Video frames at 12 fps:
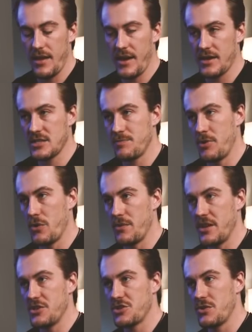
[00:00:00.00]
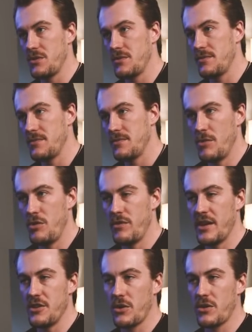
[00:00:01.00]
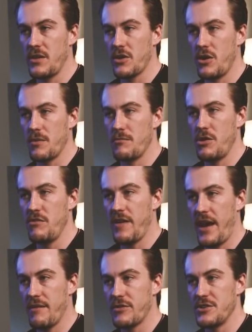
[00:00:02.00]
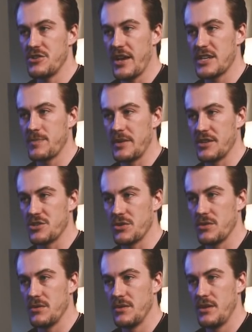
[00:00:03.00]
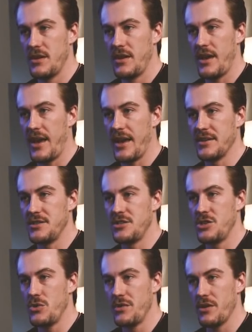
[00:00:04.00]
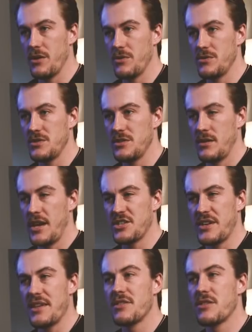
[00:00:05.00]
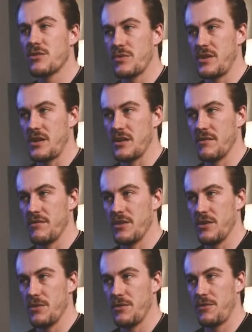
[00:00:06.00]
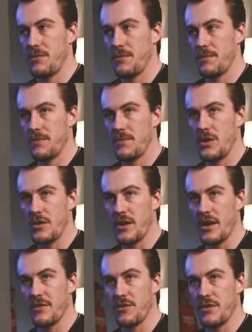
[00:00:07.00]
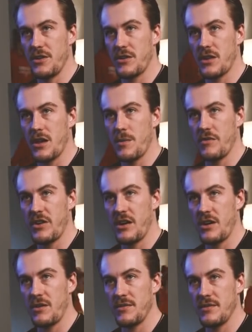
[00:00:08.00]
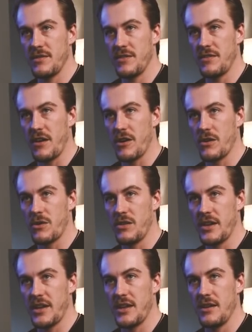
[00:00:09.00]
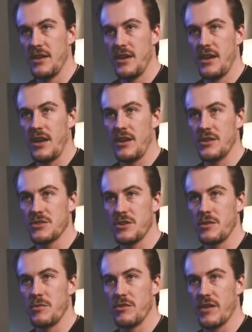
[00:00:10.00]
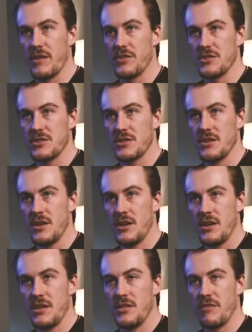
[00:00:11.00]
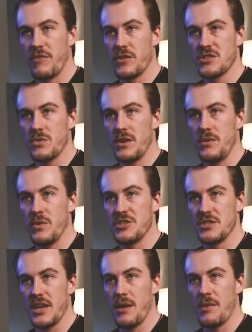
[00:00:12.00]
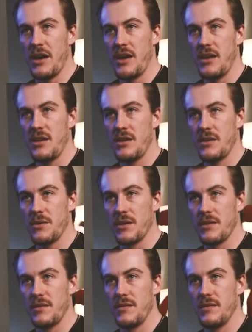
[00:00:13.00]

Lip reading: exponential move, and you'll click on move average exponential. Add 2 of those, actually add 3 of those. Okay, so then you're going to come over here to this arrow, click it, and here's all your move averages. The first one, which is MA, you want to